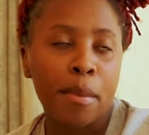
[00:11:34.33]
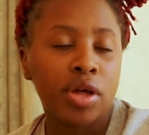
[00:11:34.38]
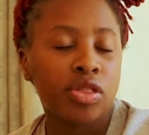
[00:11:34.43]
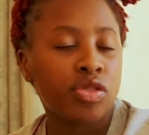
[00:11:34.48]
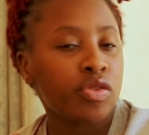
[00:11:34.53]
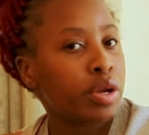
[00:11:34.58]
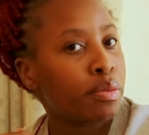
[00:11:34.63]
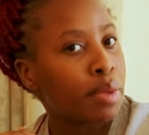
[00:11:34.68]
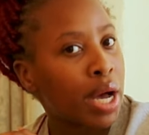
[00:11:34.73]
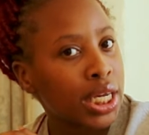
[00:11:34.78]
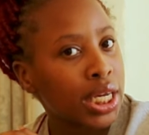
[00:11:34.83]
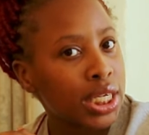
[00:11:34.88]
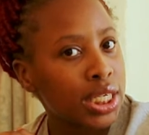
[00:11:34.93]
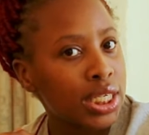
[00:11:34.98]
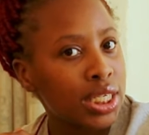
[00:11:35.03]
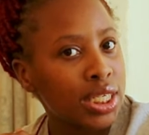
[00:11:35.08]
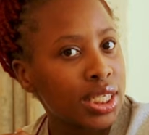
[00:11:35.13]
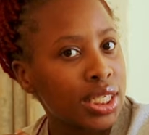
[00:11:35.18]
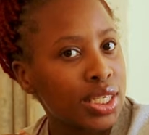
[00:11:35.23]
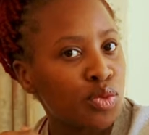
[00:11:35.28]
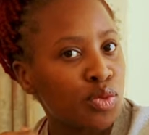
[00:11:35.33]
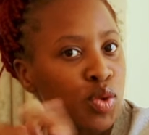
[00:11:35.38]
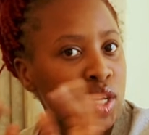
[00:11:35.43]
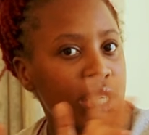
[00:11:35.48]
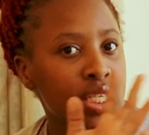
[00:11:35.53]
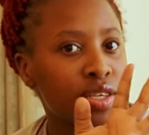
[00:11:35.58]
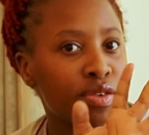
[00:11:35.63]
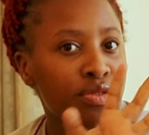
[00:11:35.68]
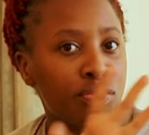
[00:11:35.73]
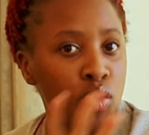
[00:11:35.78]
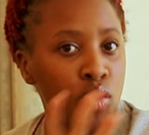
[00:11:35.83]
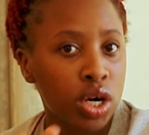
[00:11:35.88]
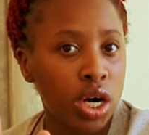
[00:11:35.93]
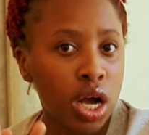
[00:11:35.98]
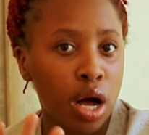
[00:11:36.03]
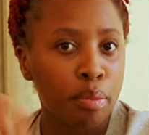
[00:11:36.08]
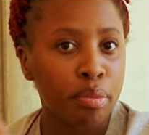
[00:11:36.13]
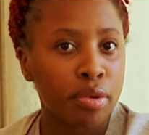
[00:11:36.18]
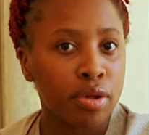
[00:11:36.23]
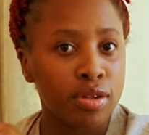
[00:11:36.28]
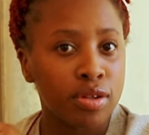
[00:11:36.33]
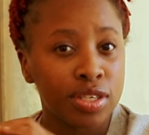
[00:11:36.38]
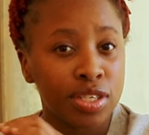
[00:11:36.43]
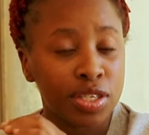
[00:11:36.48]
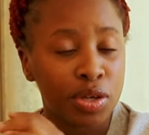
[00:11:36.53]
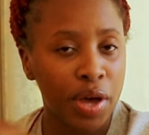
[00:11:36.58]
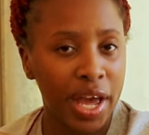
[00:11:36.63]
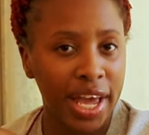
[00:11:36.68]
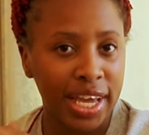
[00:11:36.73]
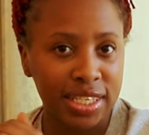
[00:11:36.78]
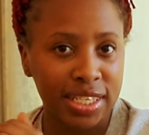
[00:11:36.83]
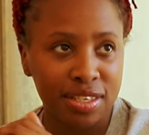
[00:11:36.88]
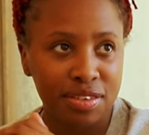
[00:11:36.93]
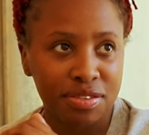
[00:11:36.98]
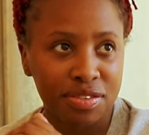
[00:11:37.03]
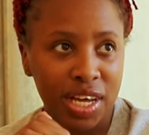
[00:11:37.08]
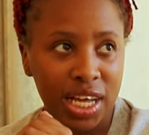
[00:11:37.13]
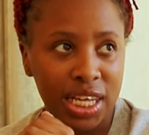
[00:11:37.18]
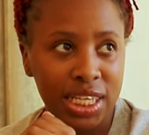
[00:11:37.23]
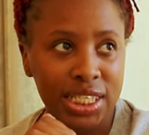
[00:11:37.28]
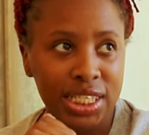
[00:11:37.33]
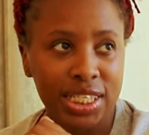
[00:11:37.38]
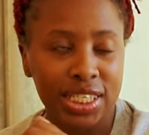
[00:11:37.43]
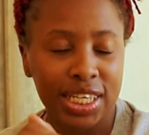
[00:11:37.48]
Three Monkeys. It was four couples, so eight of us,